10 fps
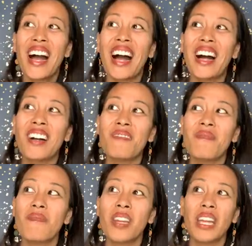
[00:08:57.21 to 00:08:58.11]

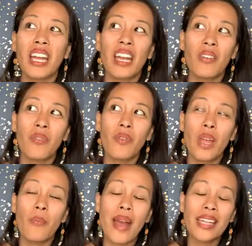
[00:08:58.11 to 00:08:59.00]

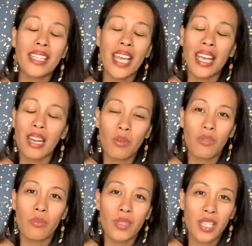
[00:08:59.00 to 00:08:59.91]
It might take anywhere
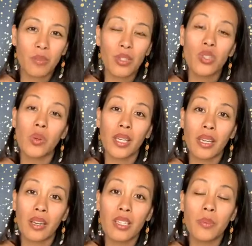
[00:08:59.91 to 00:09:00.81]
from 6 months to a
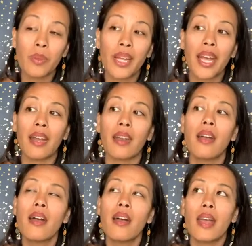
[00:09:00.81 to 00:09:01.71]
year to plan
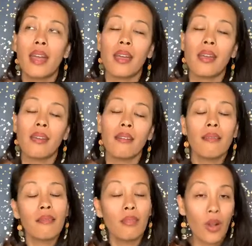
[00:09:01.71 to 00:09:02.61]
a
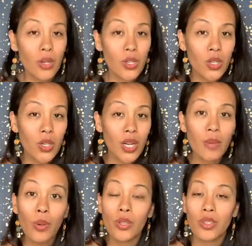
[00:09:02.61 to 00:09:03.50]
larger
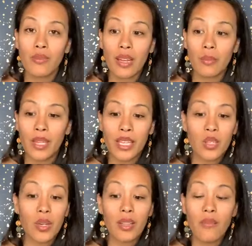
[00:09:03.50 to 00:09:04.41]
in-person event, because
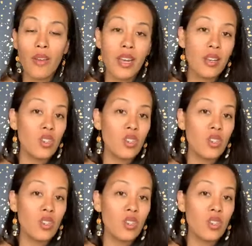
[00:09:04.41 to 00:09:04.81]
you need the venue